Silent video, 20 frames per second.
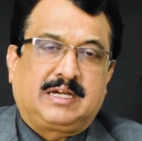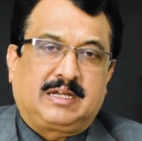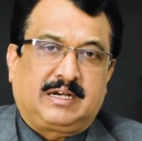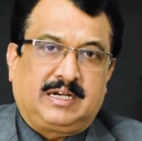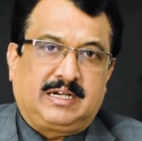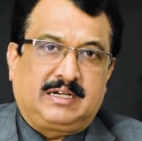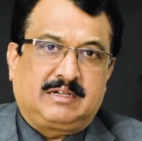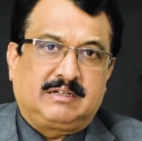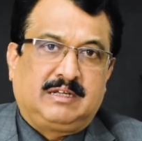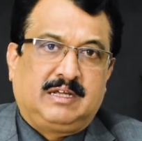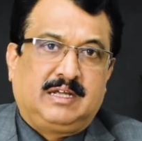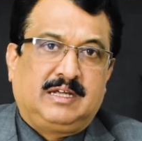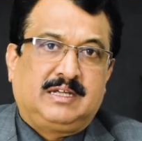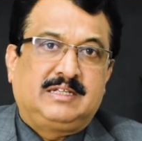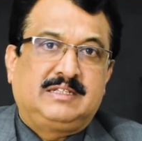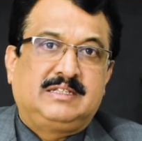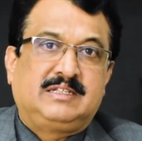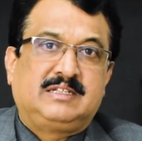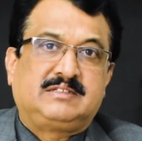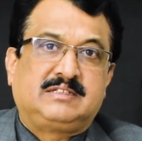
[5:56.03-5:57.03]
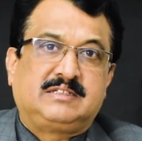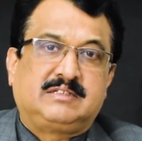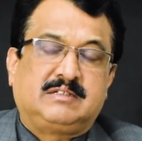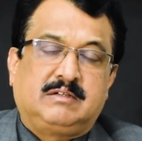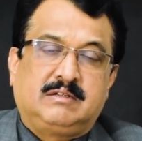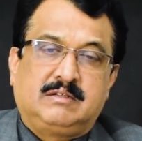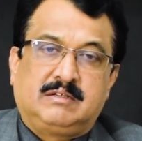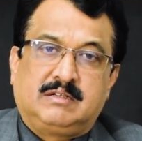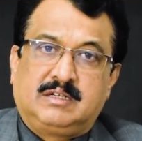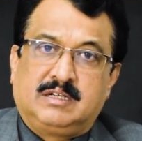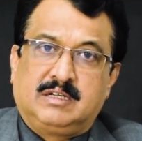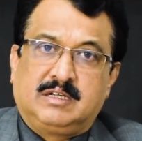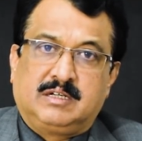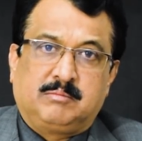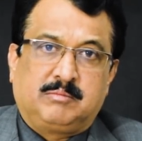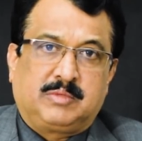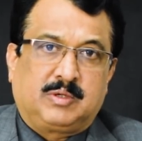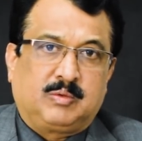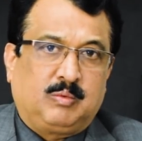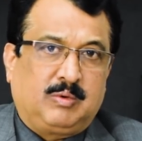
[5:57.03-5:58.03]
rate. This is hurdle
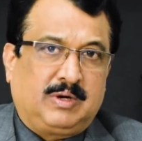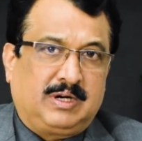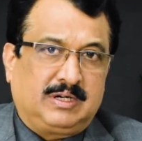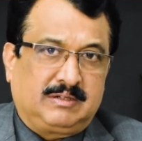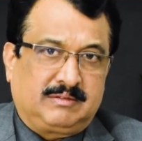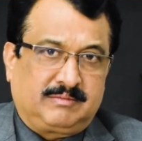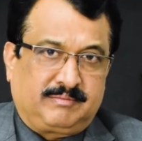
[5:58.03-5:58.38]
number 1.